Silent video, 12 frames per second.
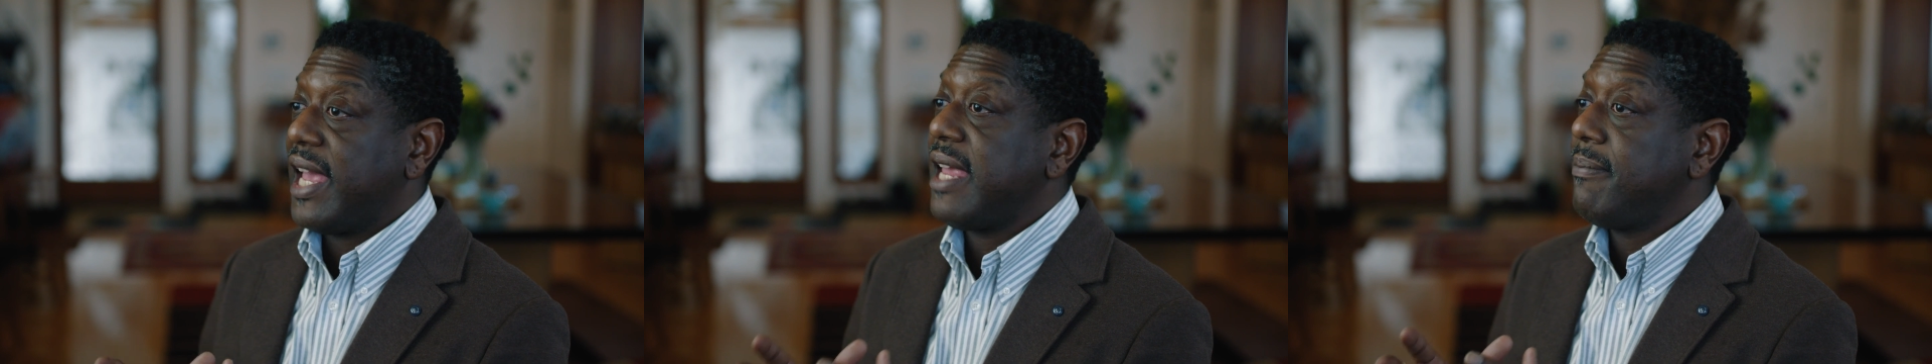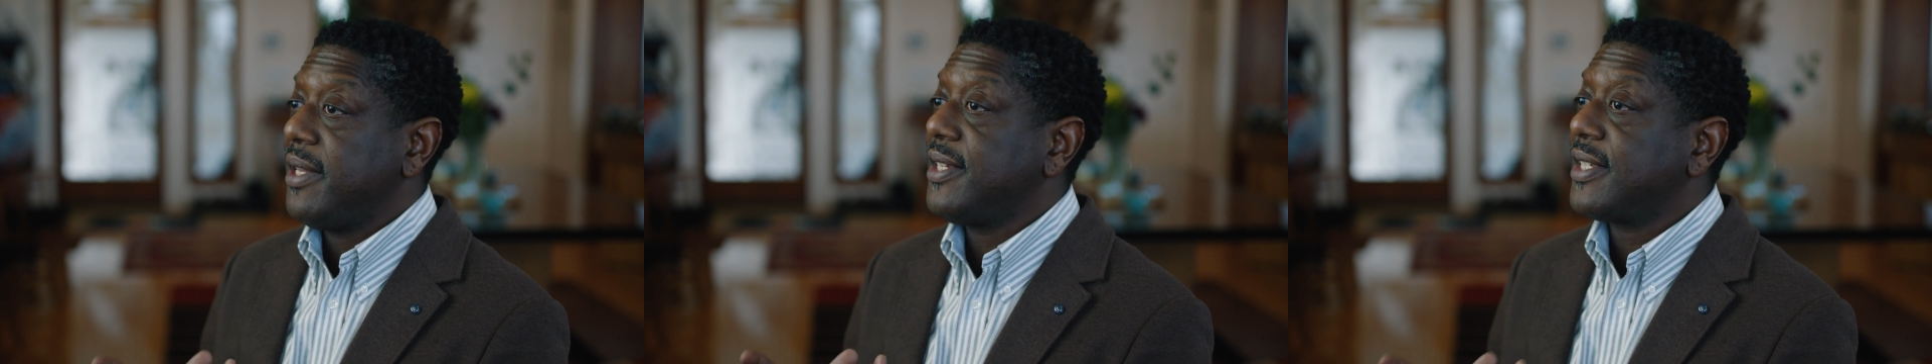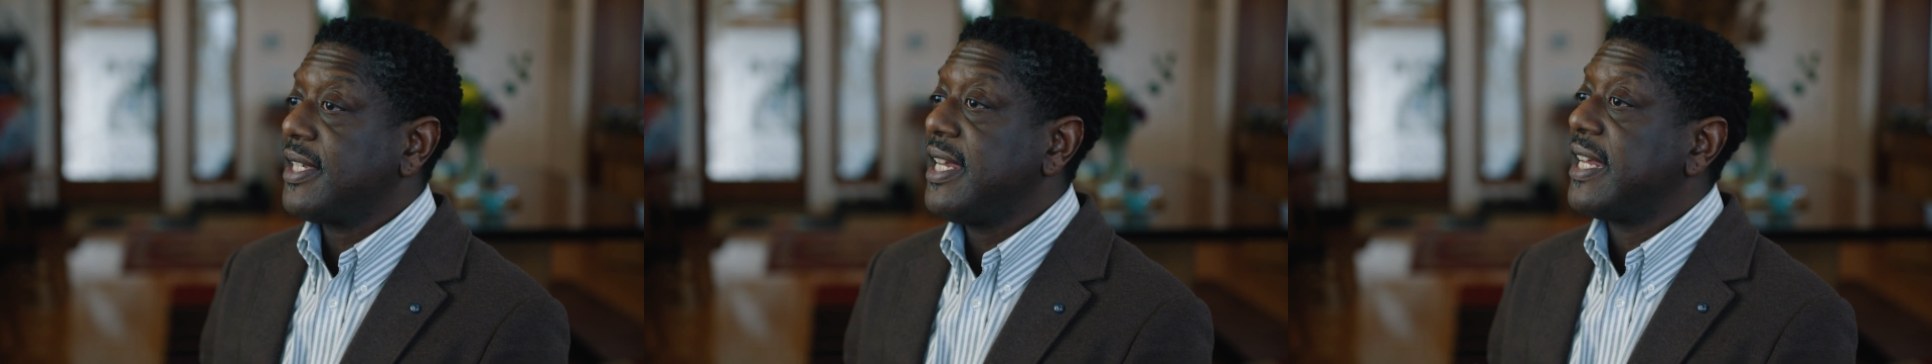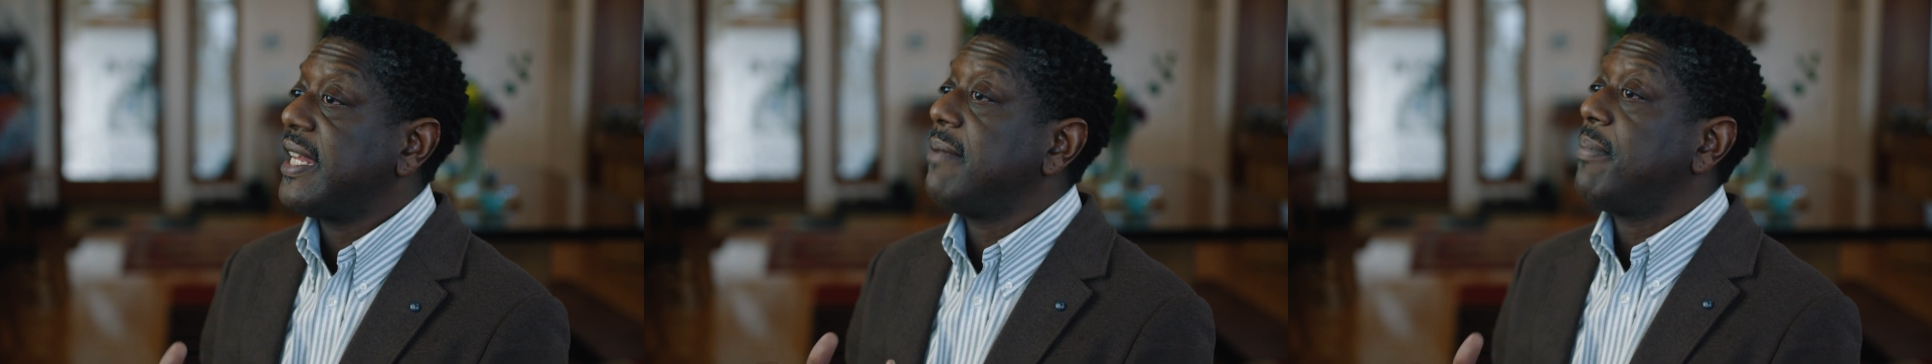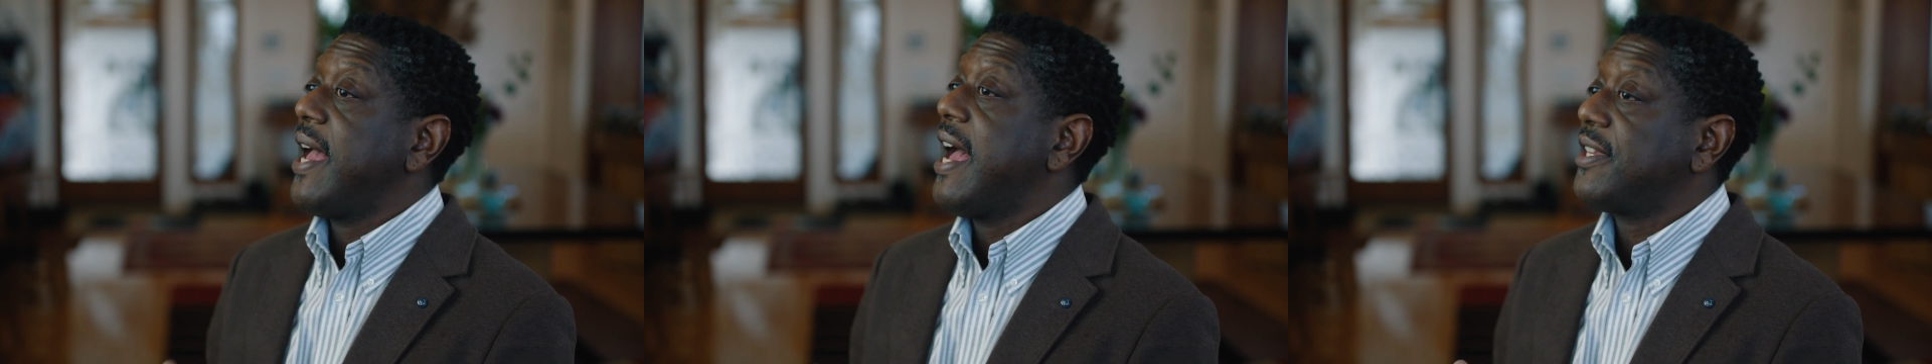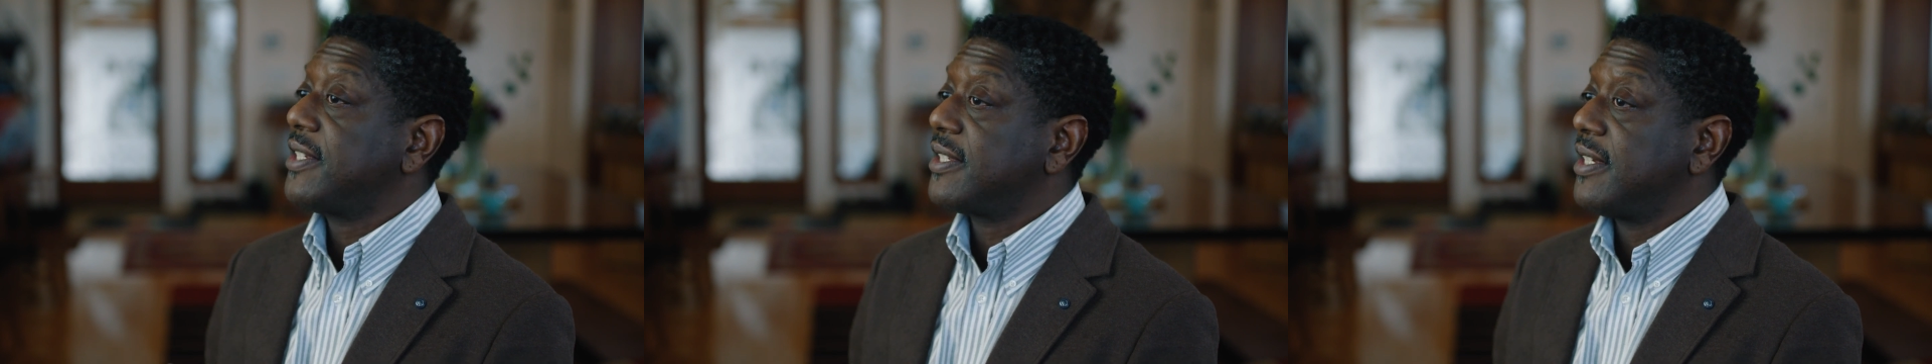ABC and he
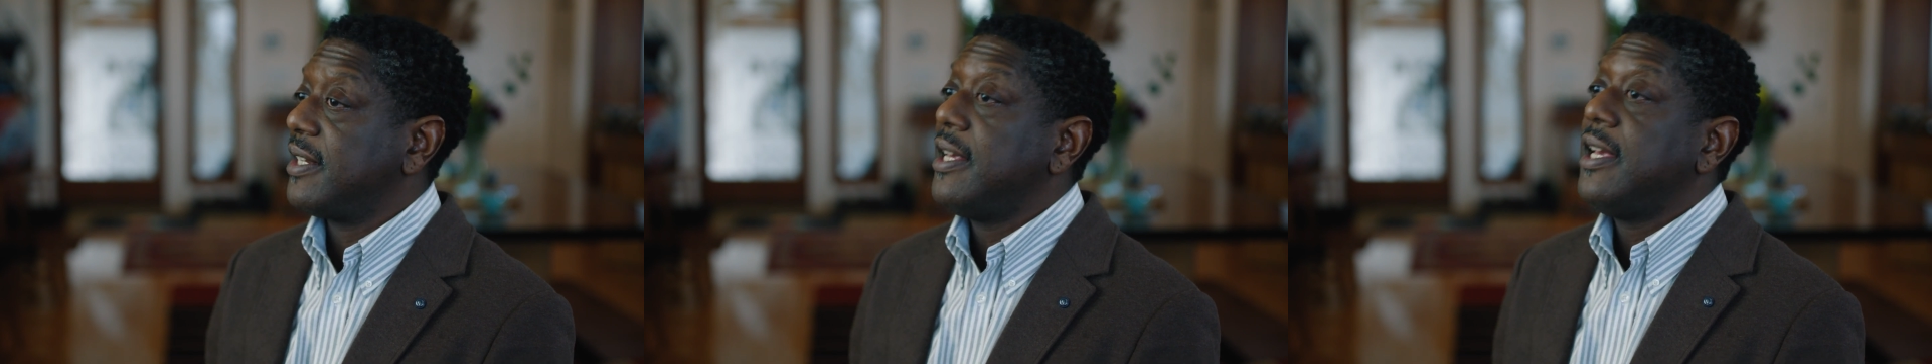passes it,